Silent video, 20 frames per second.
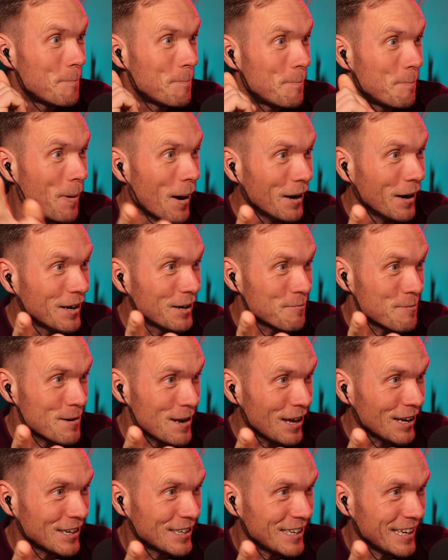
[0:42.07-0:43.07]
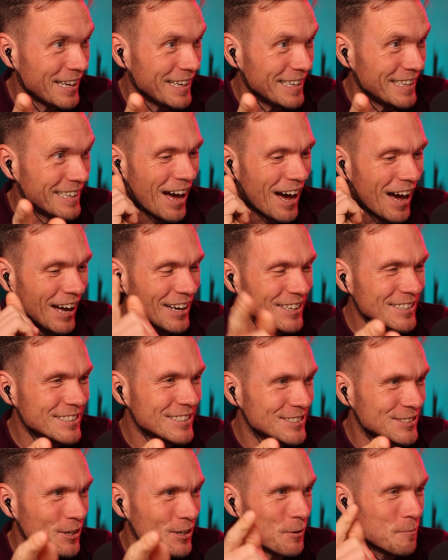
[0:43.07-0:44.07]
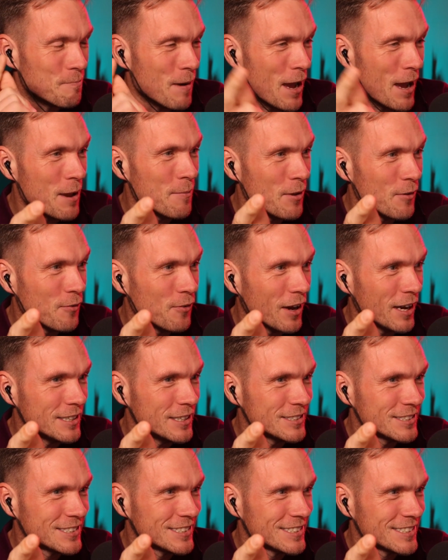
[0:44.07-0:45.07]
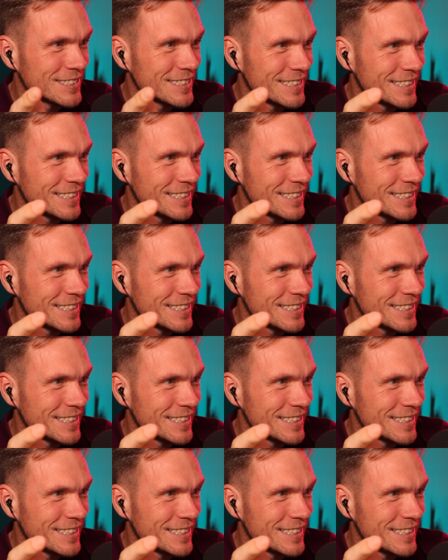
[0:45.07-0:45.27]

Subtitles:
punk plucky, underdog babyface,